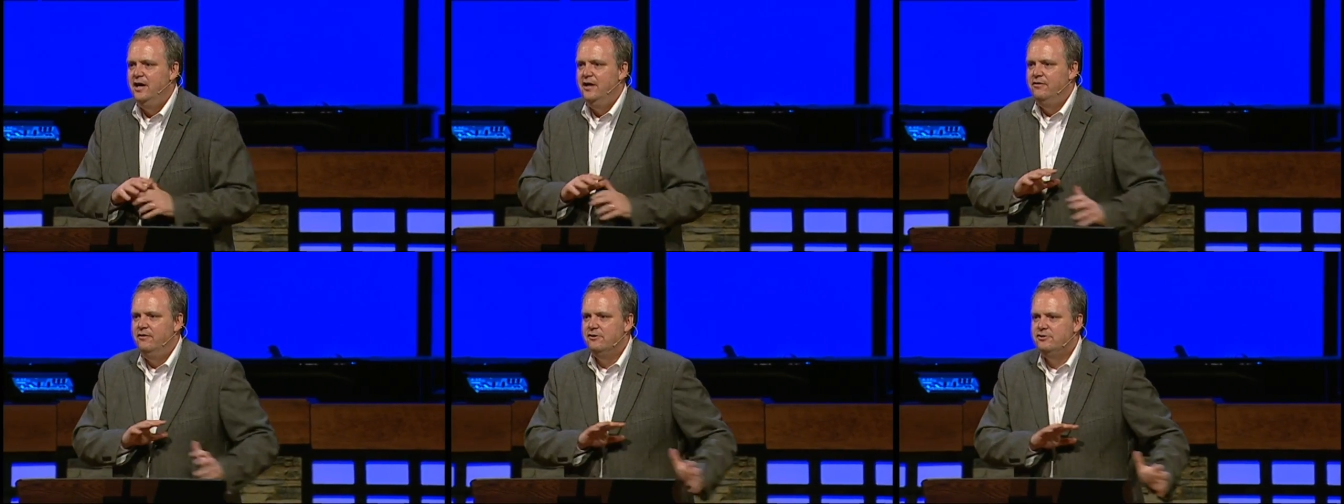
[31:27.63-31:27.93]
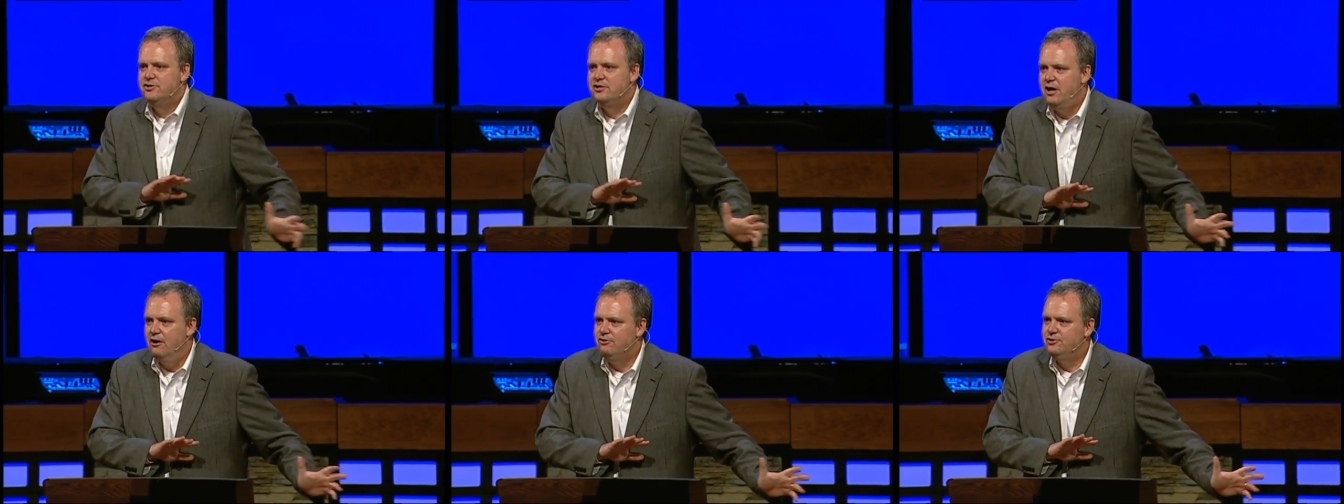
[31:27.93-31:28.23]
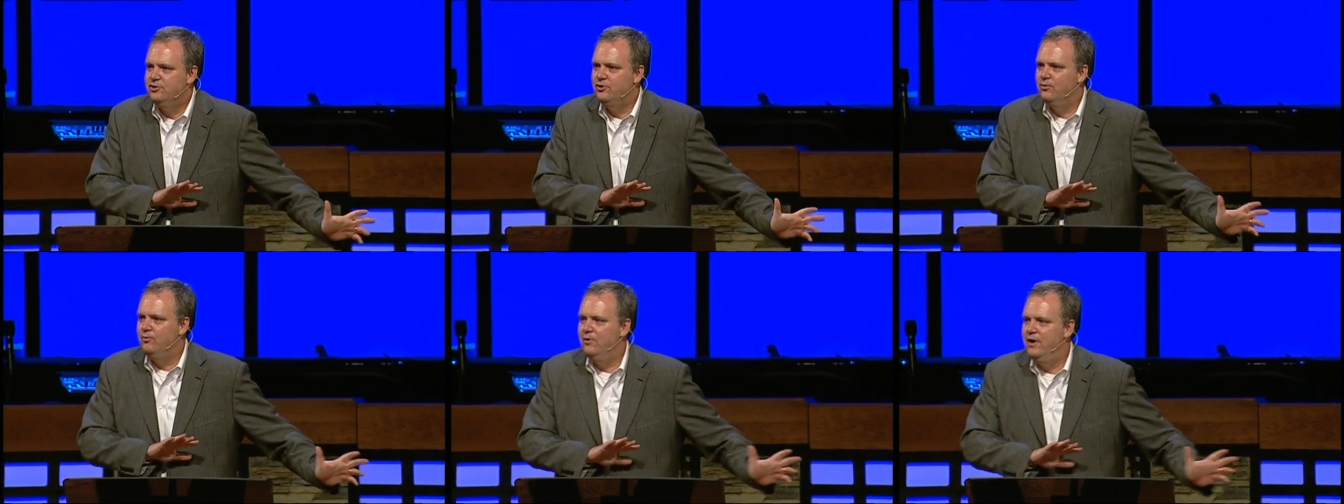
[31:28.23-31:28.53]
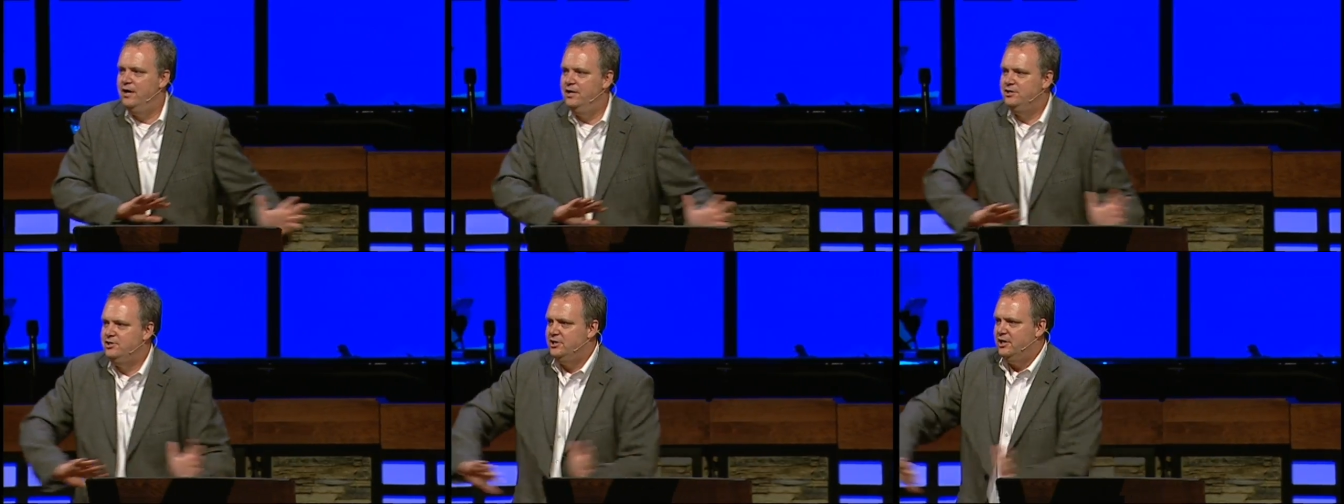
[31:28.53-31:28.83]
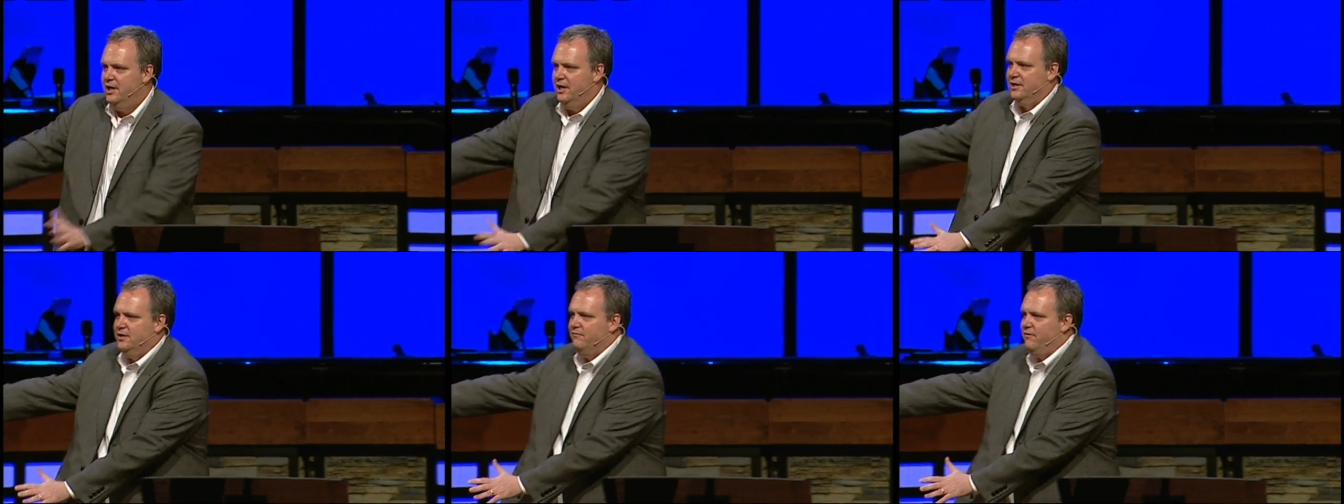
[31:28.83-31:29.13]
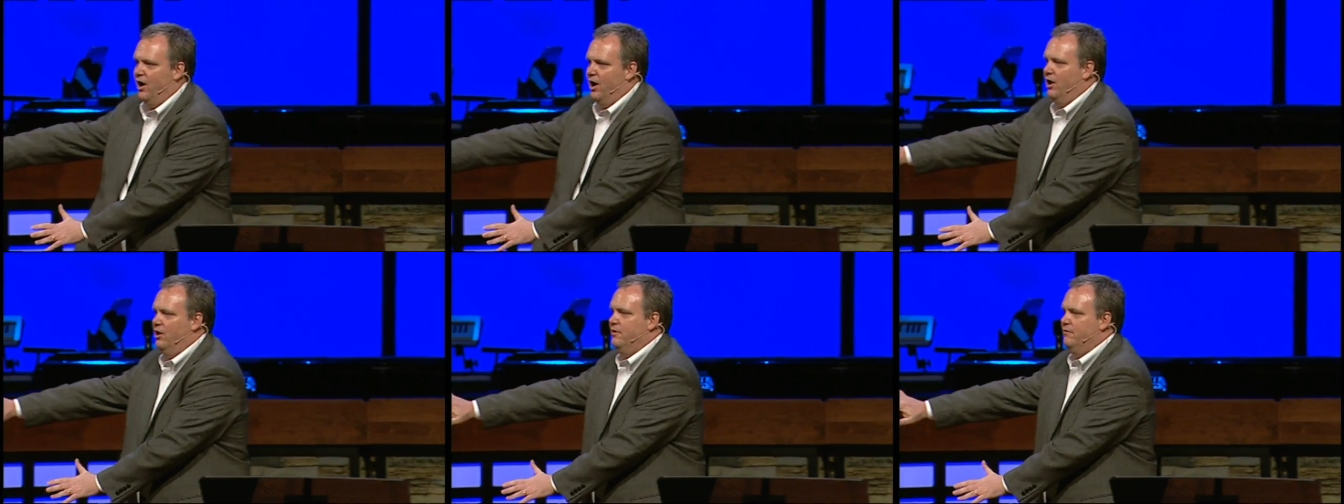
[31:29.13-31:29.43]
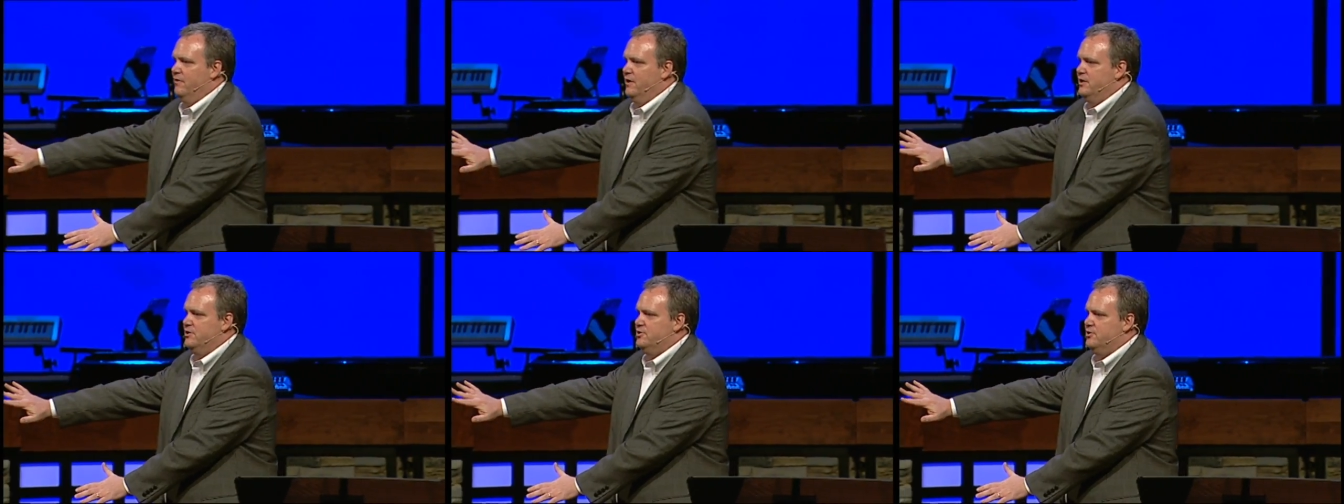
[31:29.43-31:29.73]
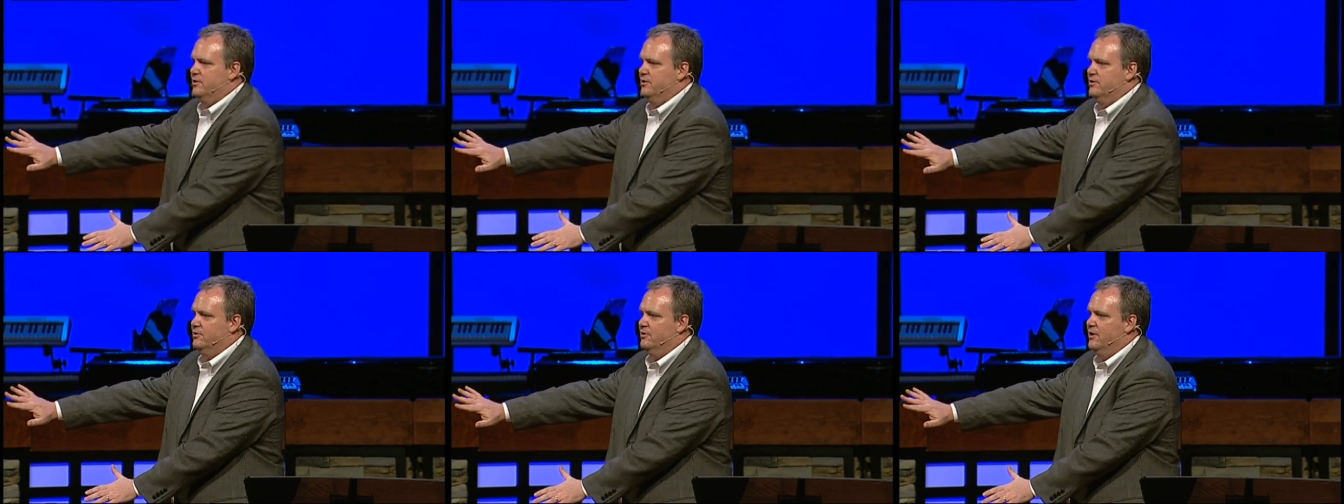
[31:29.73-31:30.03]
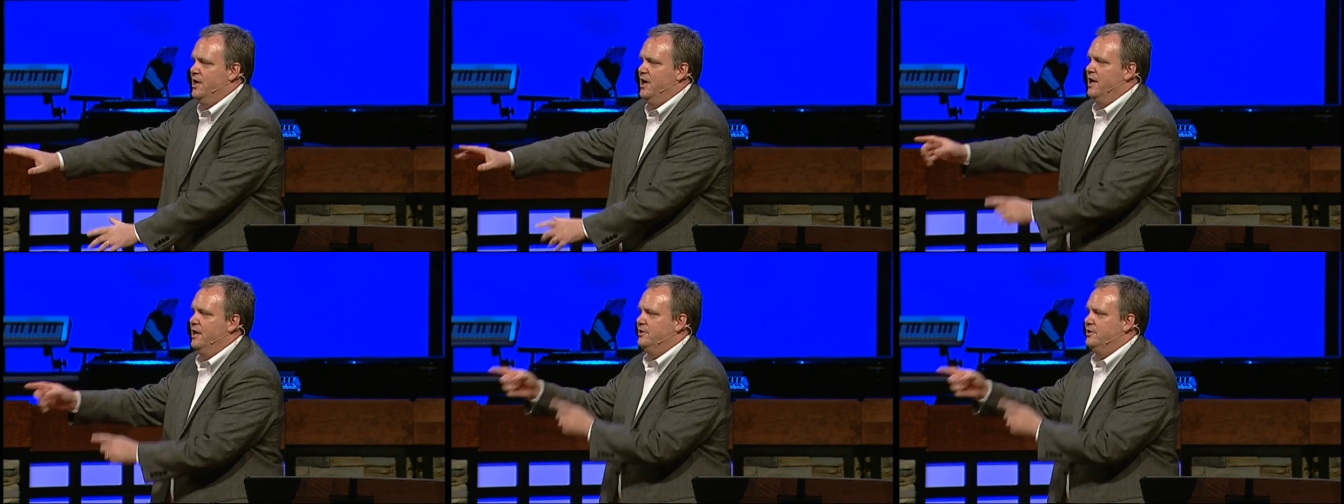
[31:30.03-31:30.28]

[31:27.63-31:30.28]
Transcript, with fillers: the social reject of all of Israel,